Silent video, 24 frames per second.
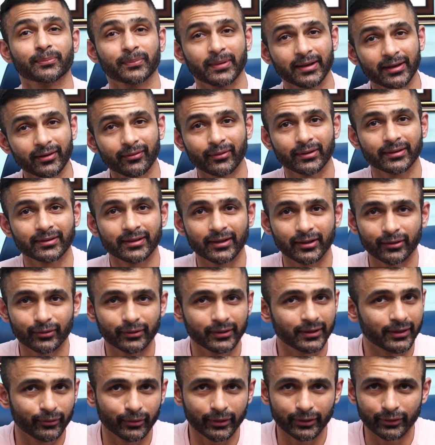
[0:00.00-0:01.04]
smell vandalum
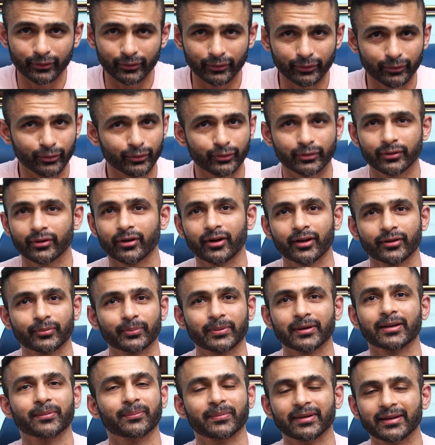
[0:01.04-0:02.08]
they are going to go to the
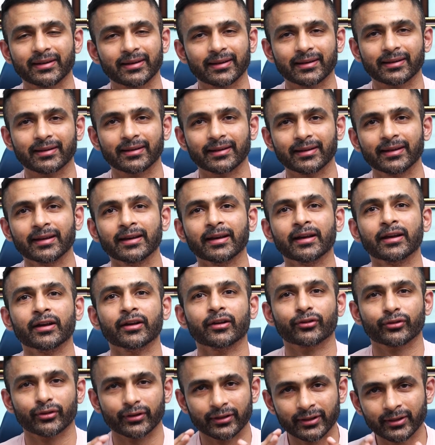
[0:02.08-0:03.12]
hospital immediately.
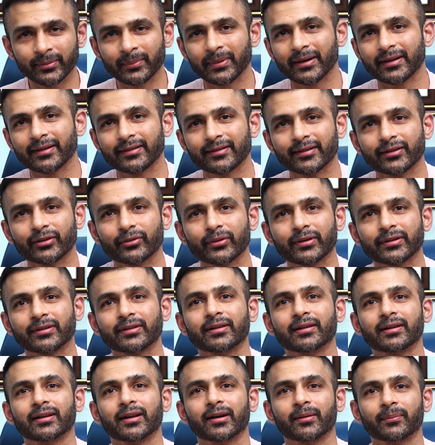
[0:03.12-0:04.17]
So indha mari situation
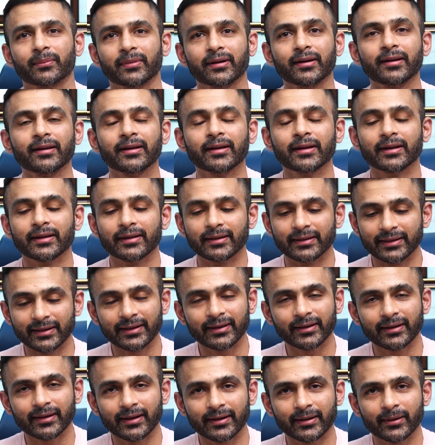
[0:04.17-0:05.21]
illama
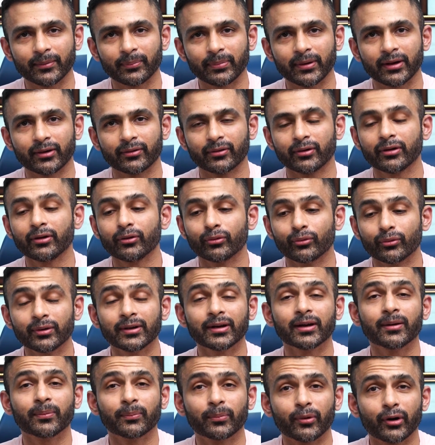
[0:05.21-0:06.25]
neenga enna paakanumna
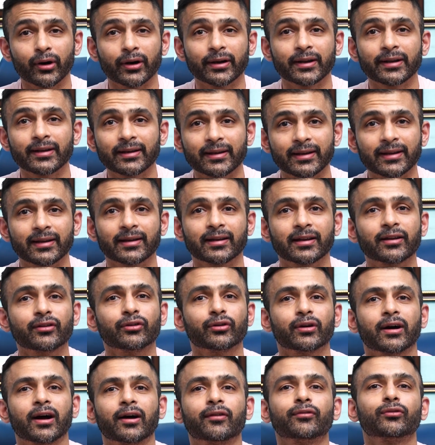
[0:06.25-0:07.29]
unga body neengale
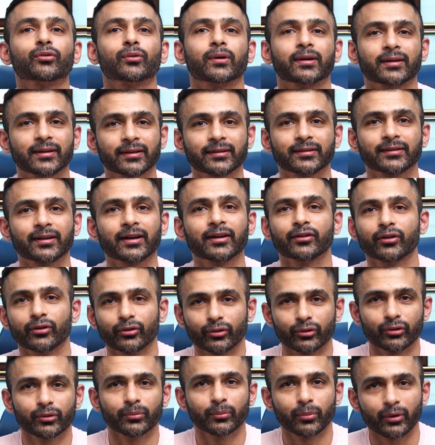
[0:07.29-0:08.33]
you have to understand your
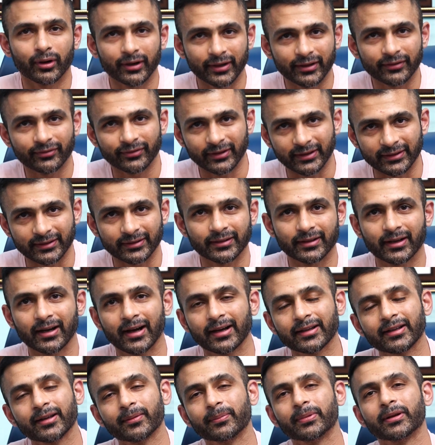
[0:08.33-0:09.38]
own body first.
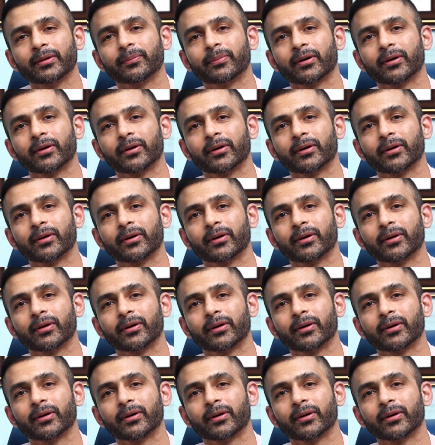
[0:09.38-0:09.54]
Adu eppadi